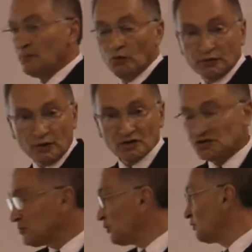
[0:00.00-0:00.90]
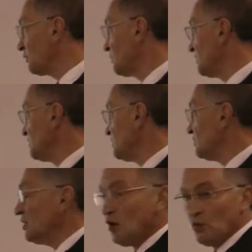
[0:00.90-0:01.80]
more knowledgeable than
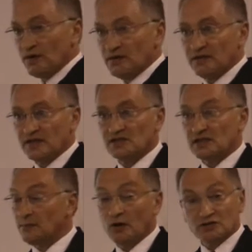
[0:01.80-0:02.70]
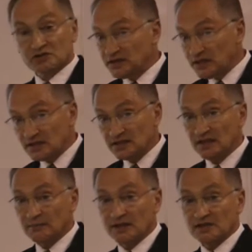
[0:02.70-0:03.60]
you, whether there's some
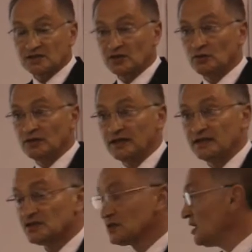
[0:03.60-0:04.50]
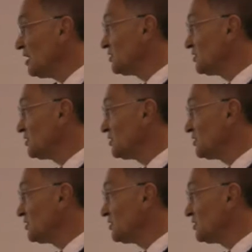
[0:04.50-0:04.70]
hostility amongst the audience